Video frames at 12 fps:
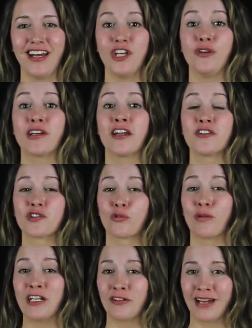You can also
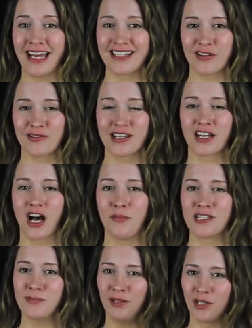write your answers in the
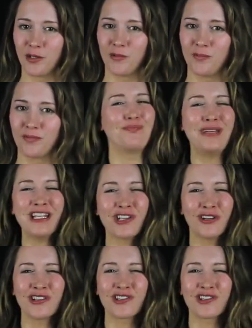comments below. Be sure to